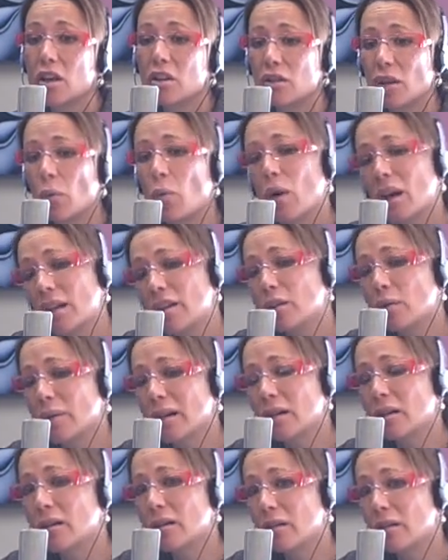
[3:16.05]
So I wanted to
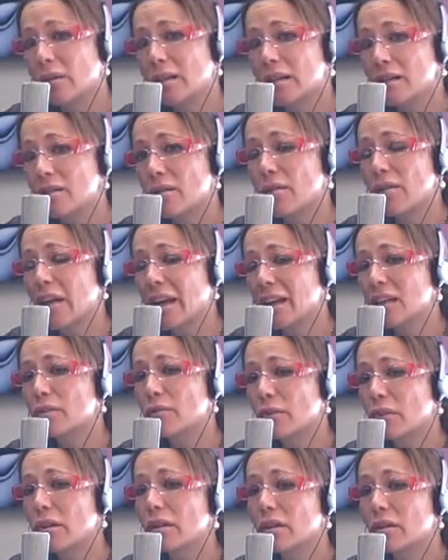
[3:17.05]
include it. So thanks
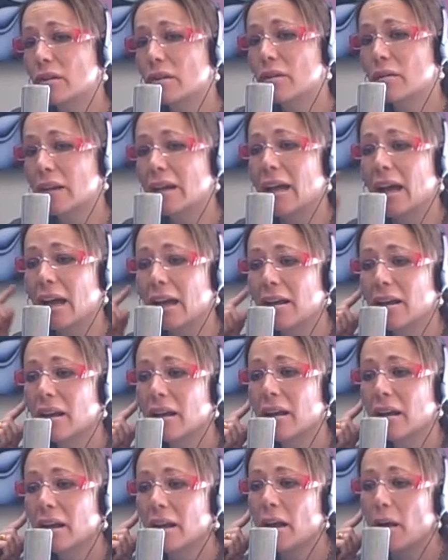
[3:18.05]
for including it.
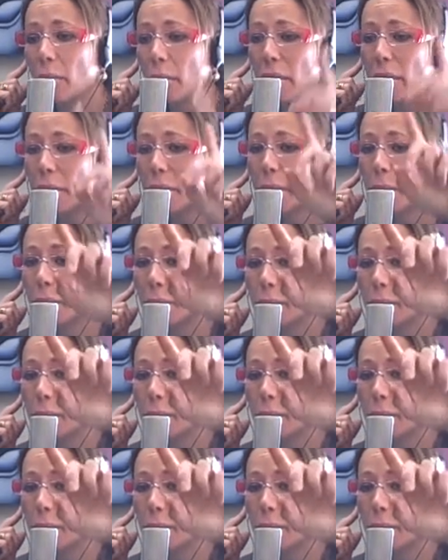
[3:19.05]
But